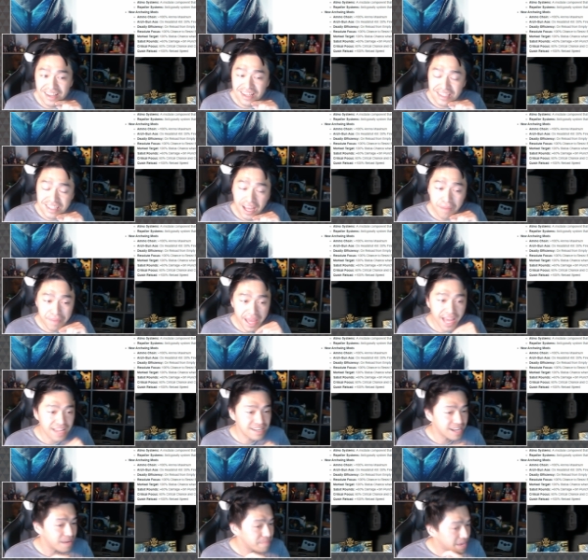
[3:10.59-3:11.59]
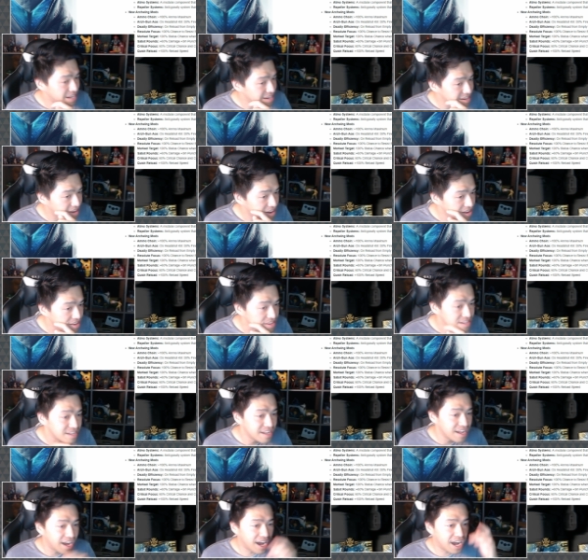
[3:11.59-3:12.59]
Not bad, not bad at all.
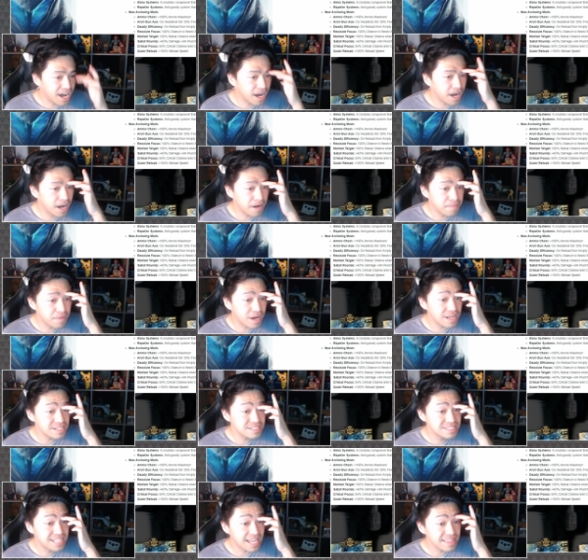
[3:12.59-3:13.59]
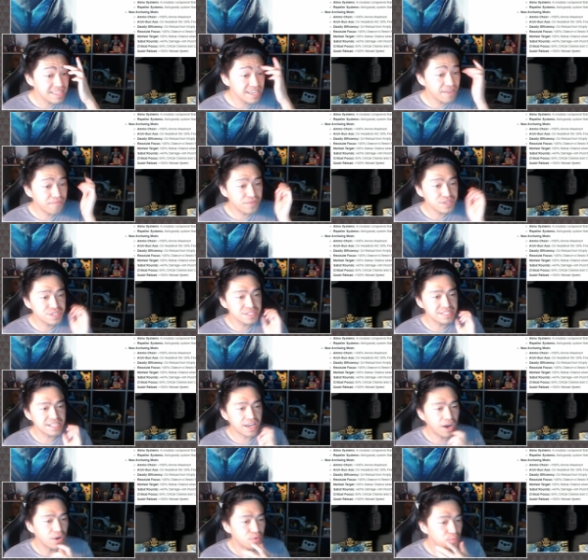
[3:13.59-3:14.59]
Um, deadly
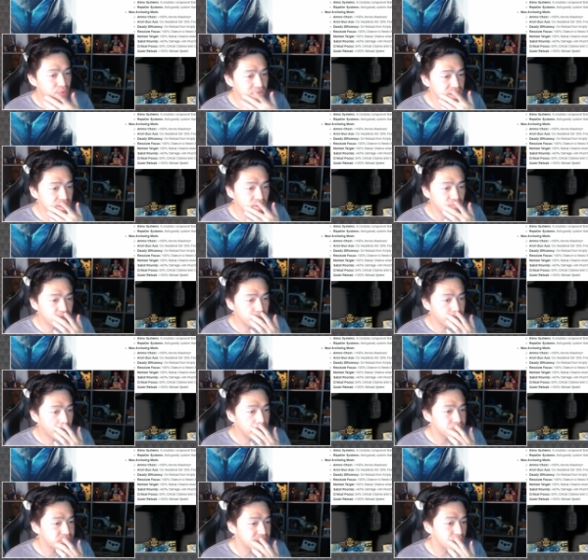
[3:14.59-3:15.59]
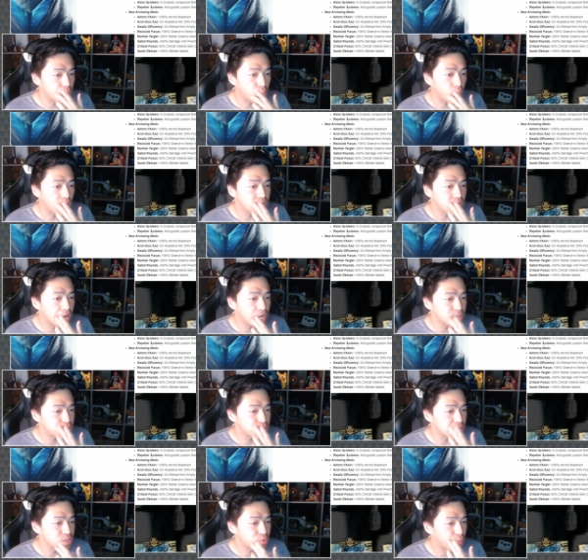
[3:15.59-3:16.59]
efficiency on reload from empty,
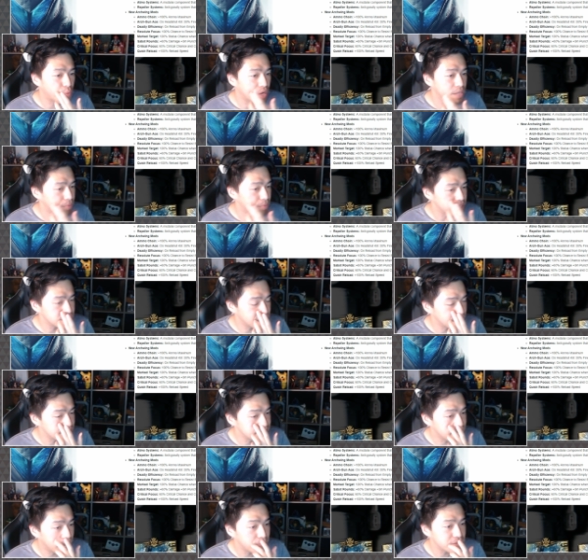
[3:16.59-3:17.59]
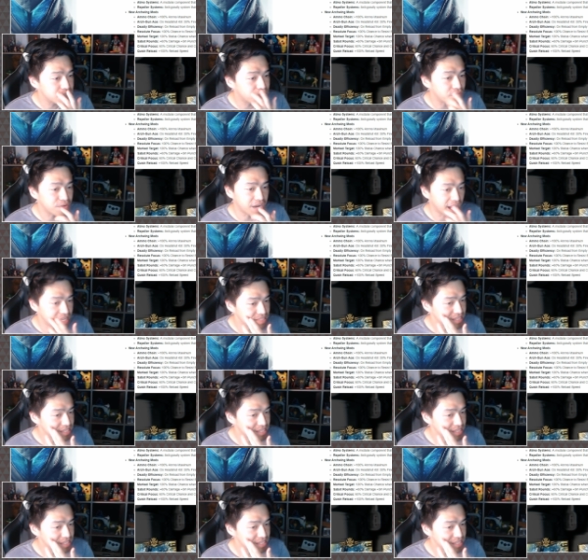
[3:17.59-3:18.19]
120% damage for 9